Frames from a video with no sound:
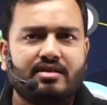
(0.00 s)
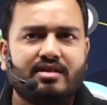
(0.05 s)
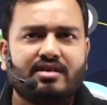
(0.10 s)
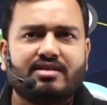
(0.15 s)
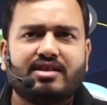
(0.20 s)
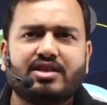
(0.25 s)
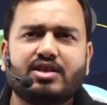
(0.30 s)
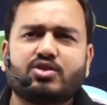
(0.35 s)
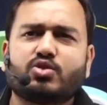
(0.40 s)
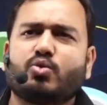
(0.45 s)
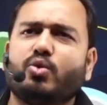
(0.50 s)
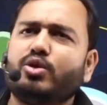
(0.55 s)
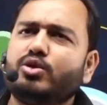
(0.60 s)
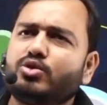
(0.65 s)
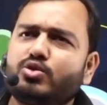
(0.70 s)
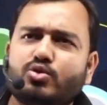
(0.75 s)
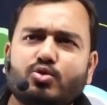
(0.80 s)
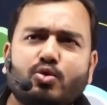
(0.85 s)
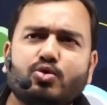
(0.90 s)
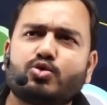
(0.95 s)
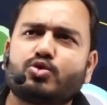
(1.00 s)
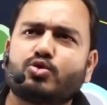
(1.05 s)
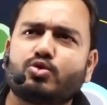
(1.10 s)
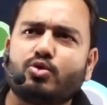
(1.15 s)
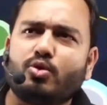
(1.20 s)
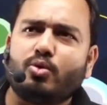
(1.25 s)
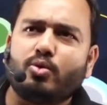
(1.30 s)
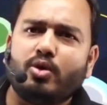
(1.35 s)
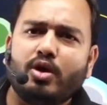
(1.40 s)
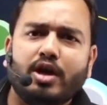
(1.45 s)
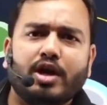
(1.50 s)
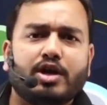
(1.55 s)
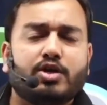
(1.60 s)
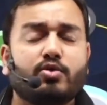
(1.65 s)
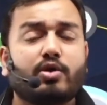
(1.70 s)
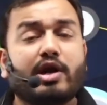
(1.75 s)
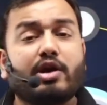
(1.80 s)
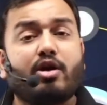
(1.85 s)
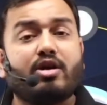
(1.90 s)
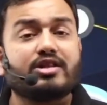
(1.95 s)
this is going so slow. You
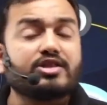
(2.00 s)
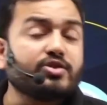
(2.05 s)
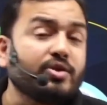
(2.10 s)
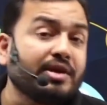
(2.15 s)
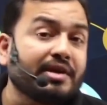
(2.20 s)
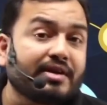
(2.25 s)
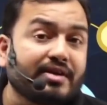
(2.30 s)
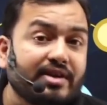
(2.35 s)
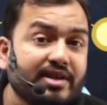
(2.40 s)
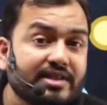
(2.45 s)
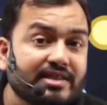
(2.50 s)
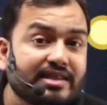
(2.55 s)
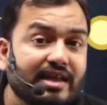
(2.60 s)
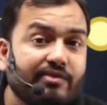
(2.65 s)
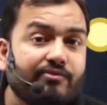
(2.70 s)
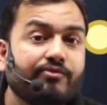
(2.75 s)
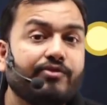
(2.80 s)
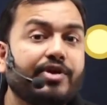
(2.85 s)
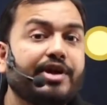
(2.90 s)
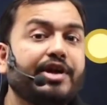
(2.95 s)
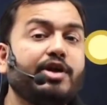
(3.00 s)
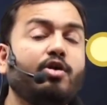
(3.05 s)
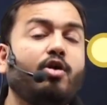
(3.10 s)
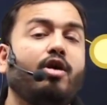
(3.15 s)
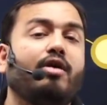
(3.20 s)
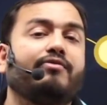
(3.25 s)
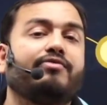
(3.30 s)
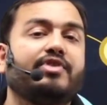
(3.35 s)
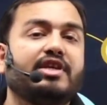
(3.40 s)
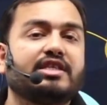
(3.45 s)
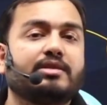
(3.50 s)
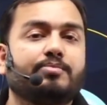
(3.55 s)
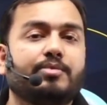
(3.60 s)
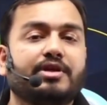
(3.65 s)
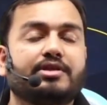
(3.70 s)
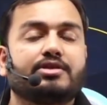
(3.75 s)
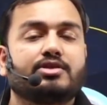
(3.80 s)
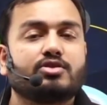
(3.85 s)
can also increase the video of these speeds.